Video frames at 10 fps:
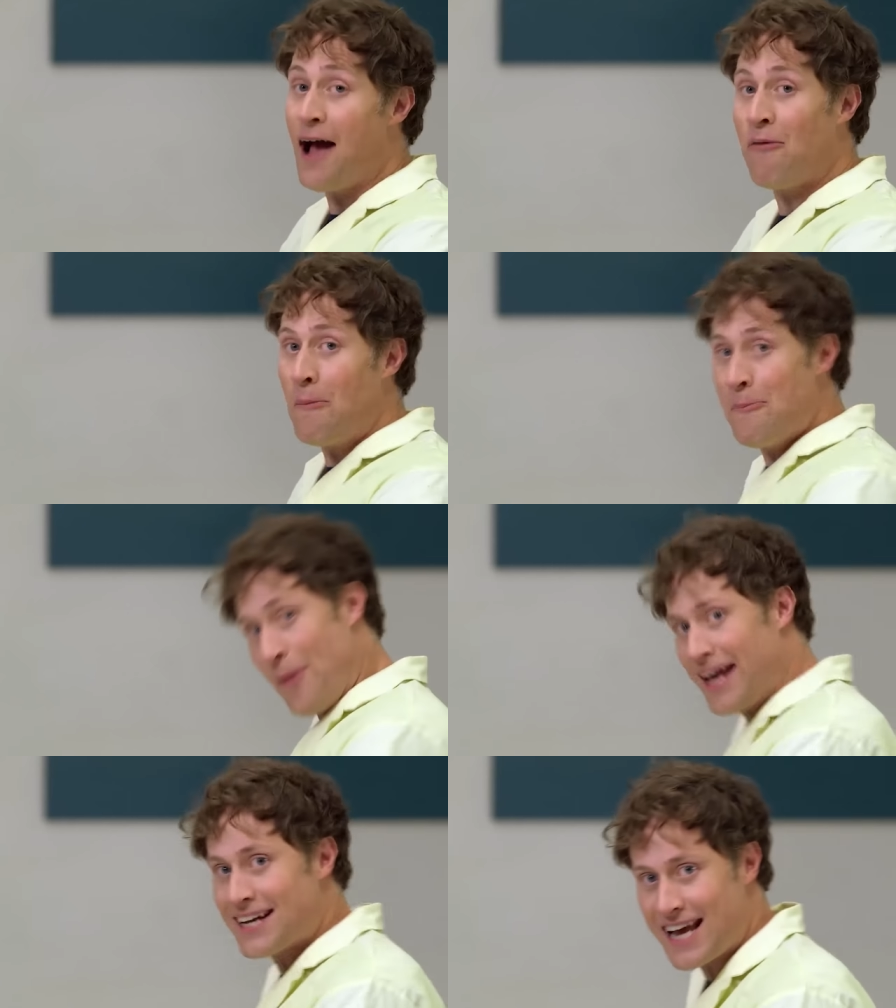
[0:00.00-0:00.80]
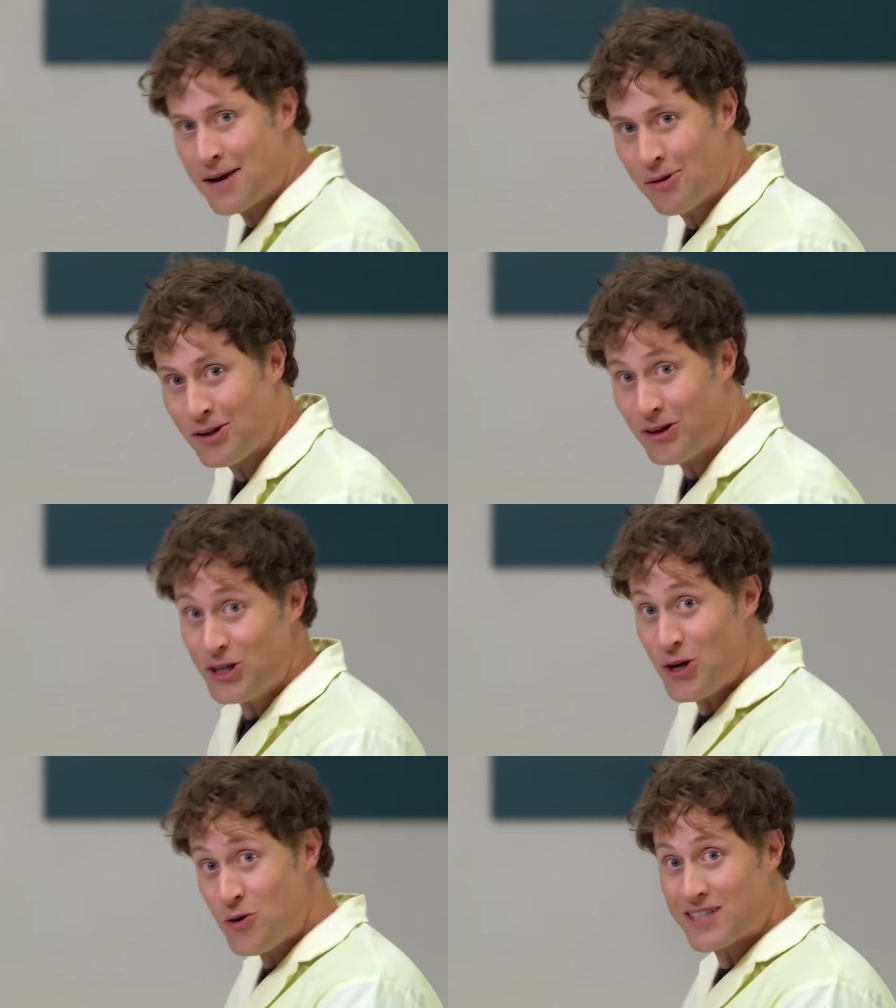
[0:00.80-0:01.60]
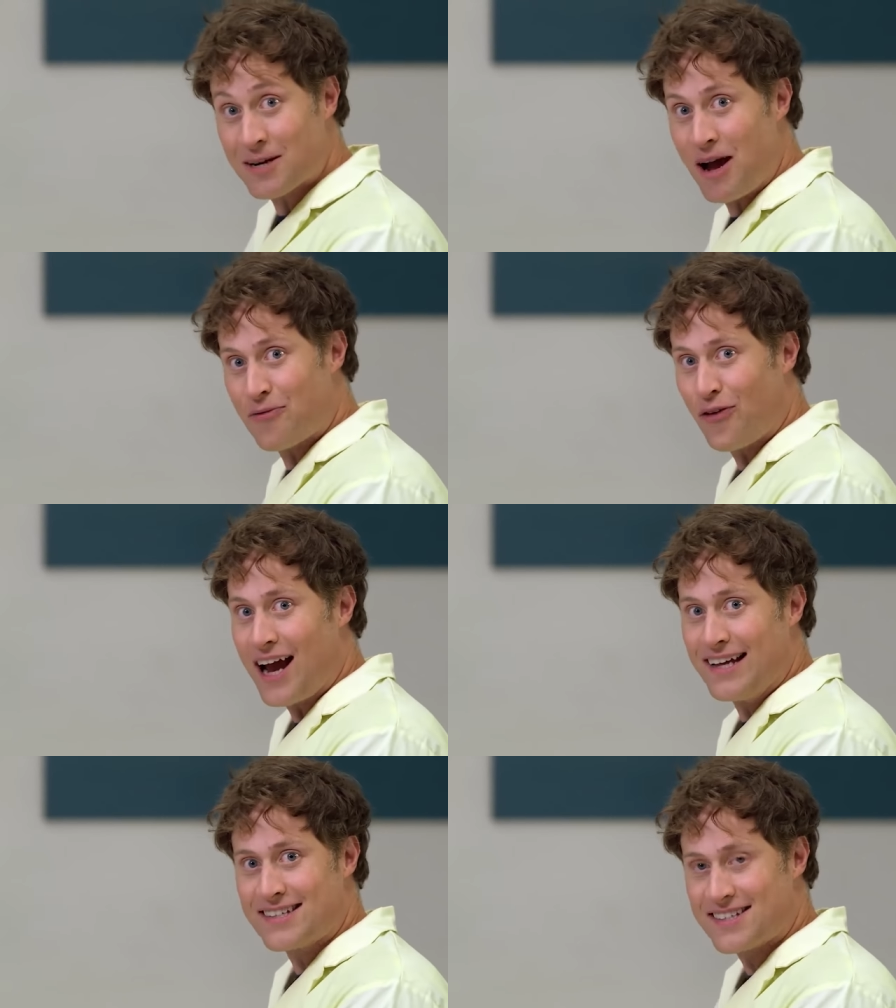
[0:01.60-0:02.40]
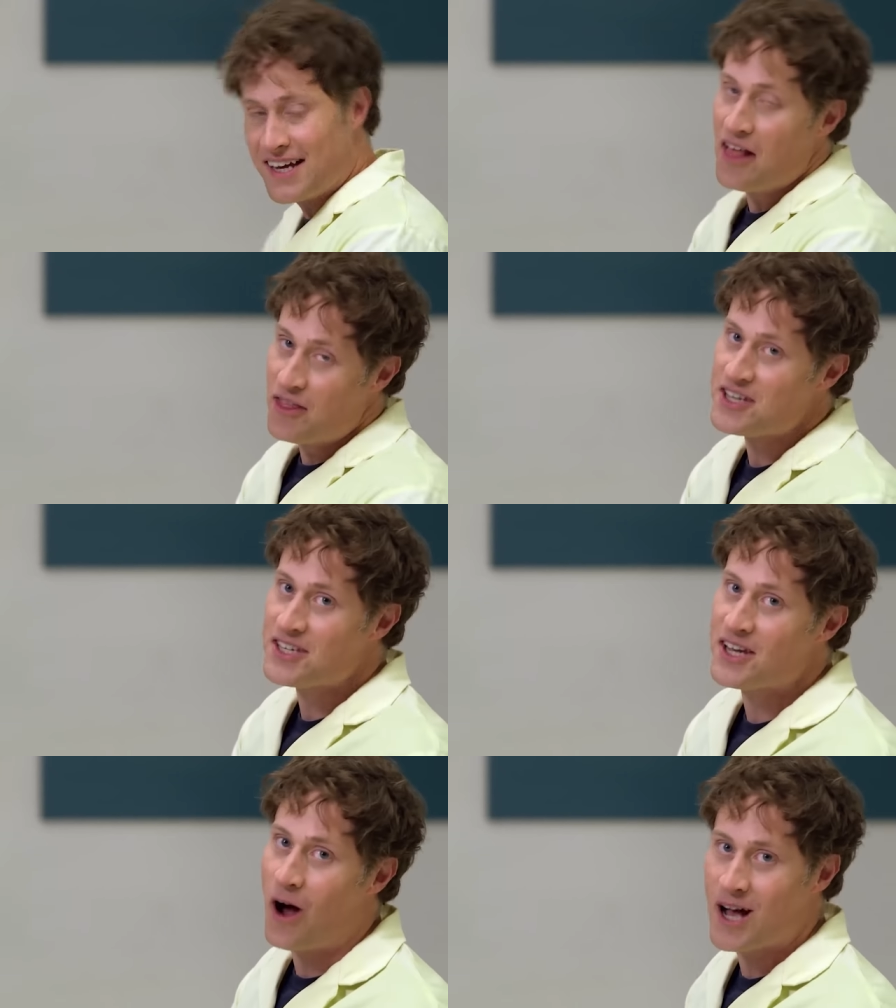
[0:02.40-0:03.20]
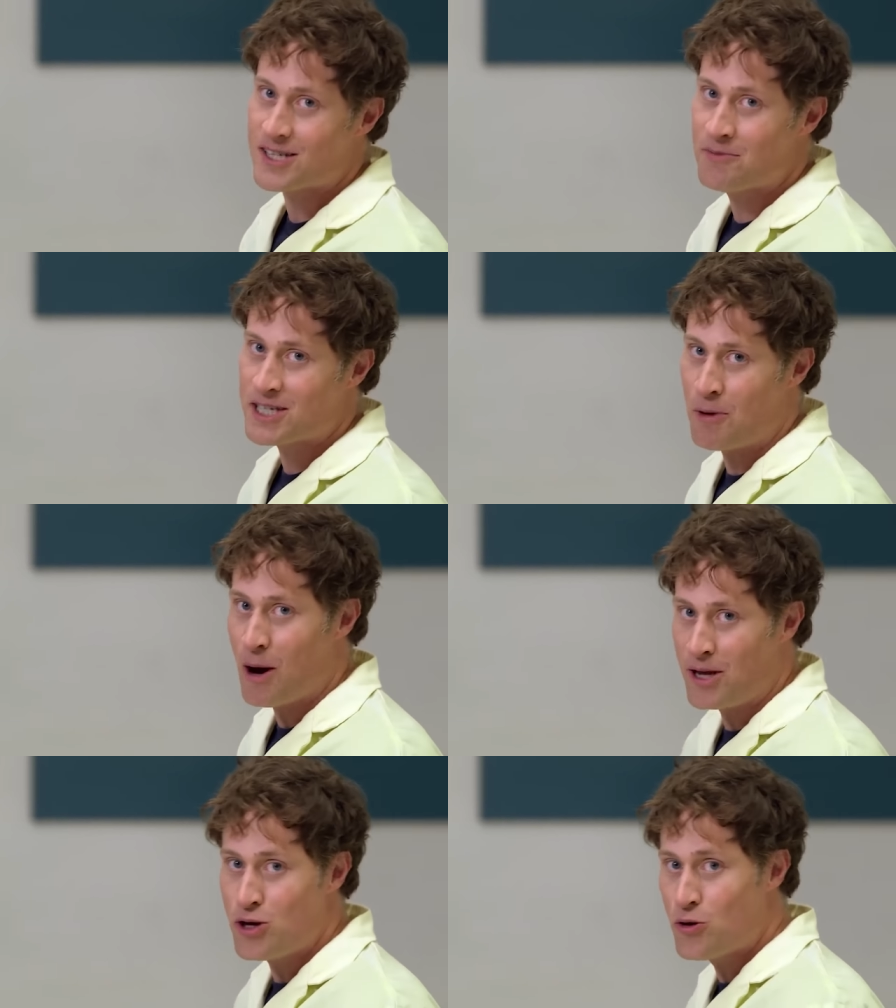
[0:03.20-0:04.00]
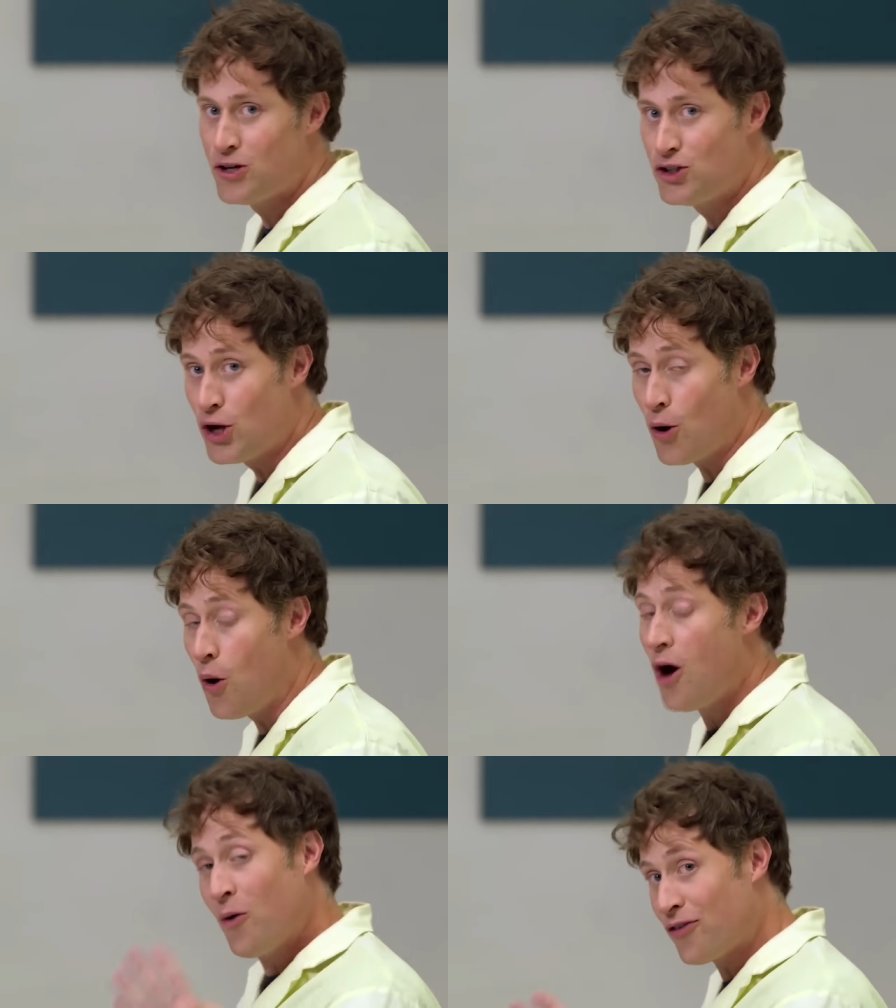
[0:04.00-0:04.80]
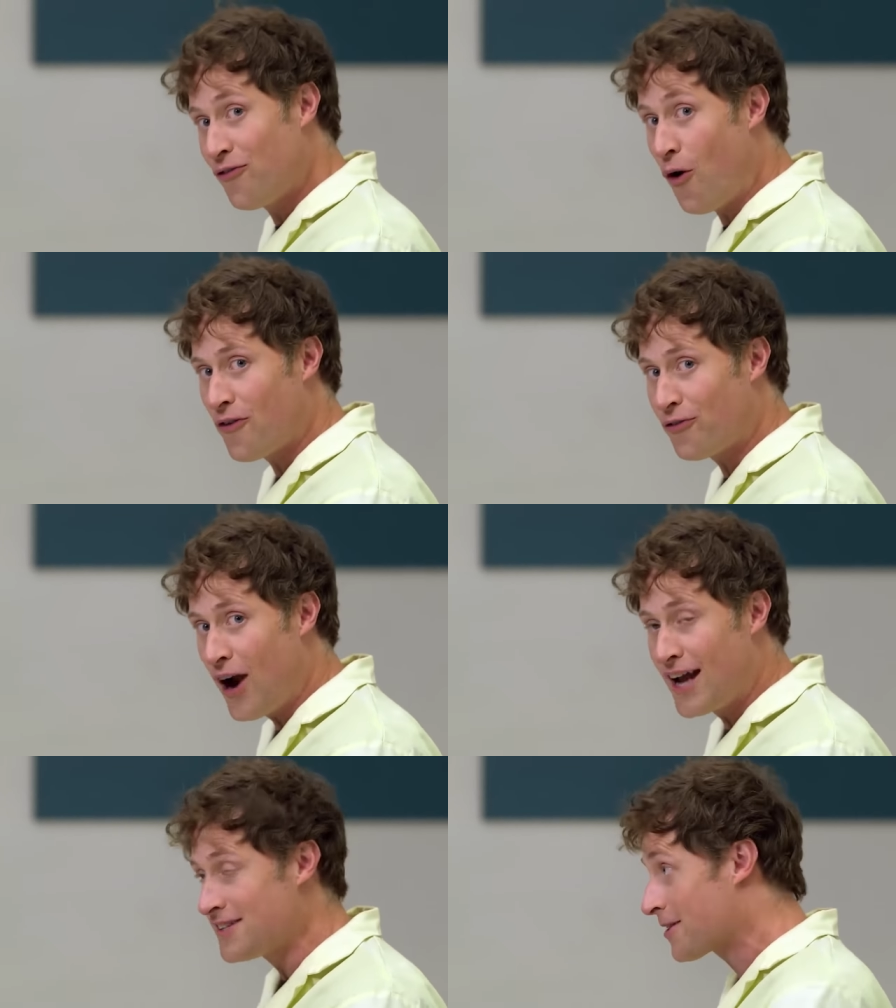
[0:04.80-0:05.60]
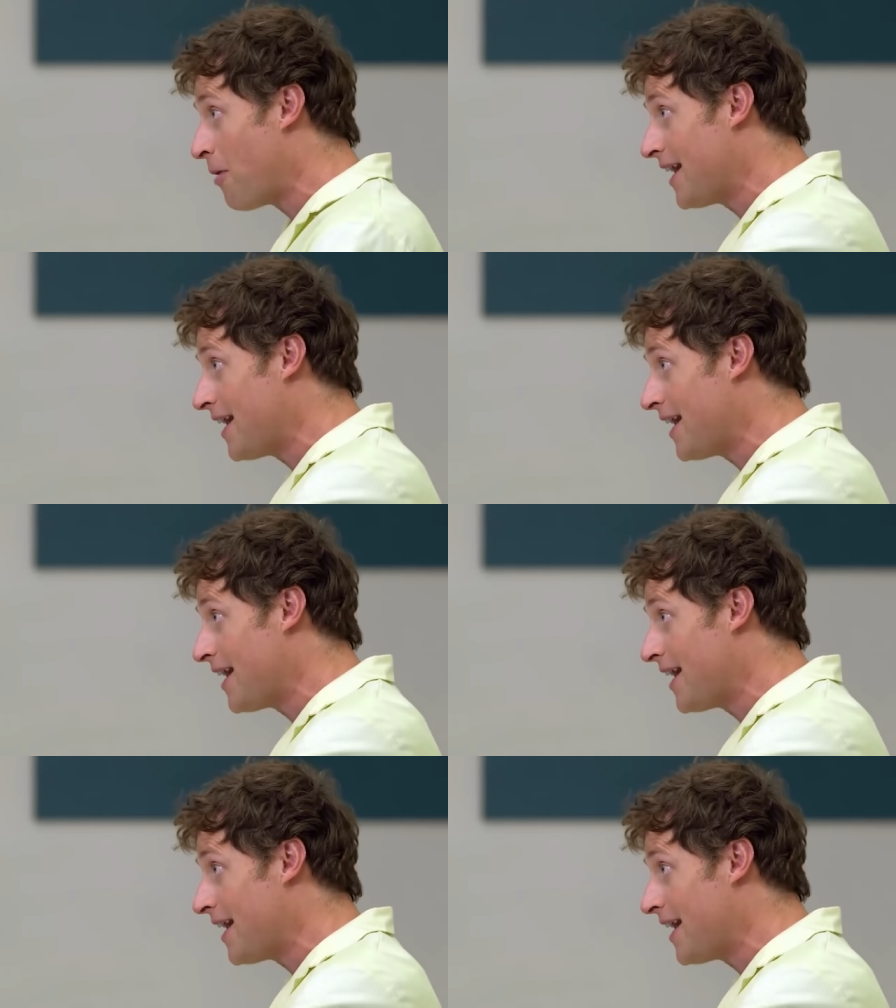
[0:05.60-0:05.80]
I will make a table using my friends. This is an awesome experiment you can do with 4 friends.